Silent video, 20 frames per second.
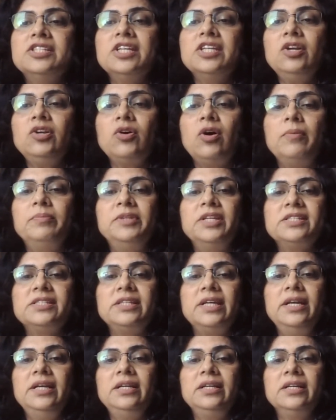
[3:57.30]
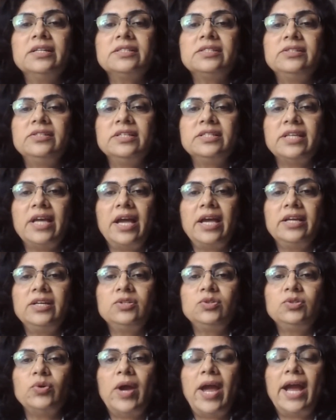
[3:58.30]
result of the center's
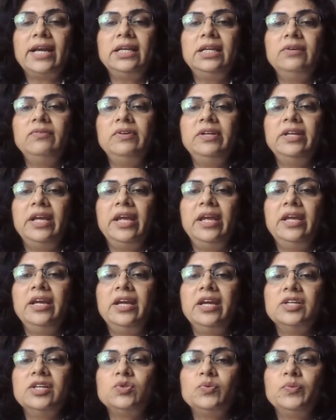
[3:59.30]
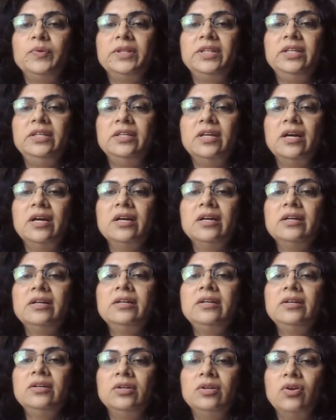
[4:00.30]
desire to actively engage with young
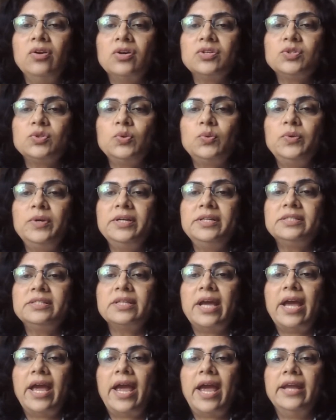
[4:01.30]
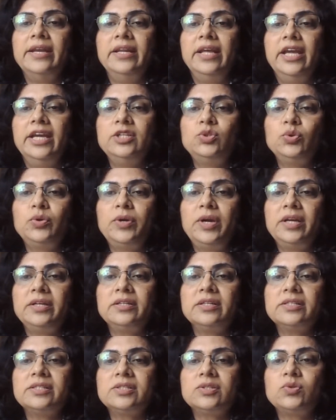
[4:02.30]
law students and
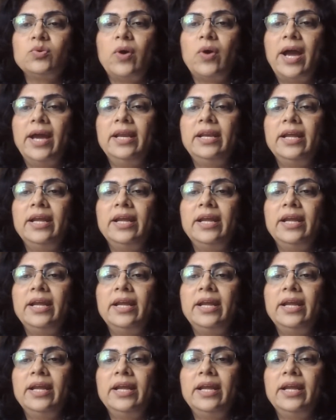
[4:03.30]
educators to